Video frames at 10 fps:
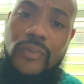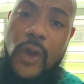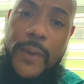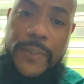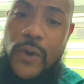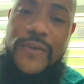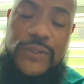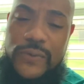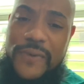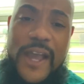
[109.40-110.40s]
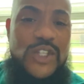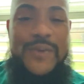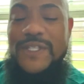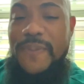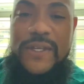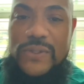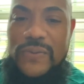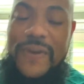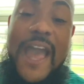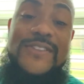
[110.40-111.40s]
Are we moving too fast? Are we speaking too
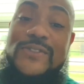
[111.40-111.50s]
fast?